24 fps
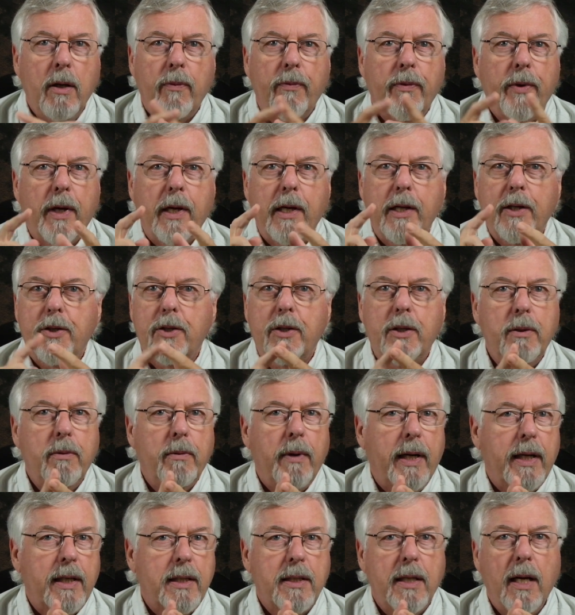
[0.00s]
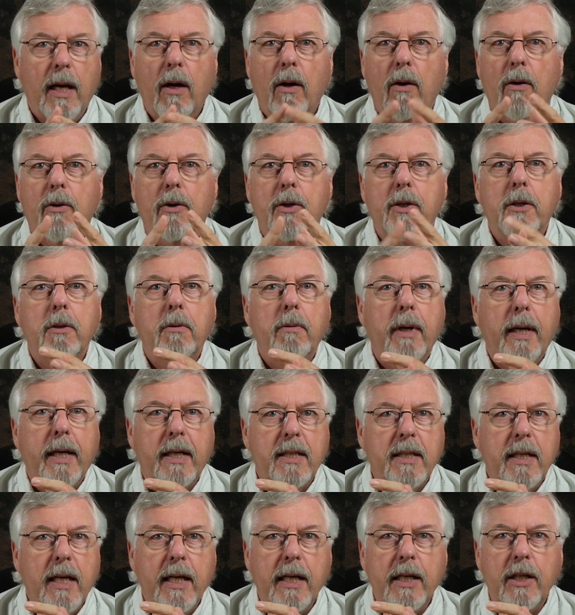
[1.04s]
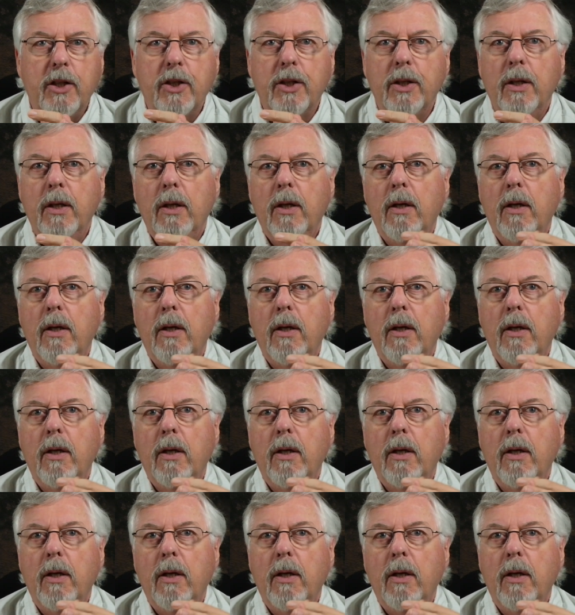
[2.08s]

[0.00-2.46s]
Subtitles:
that it's 2XL or 2XH.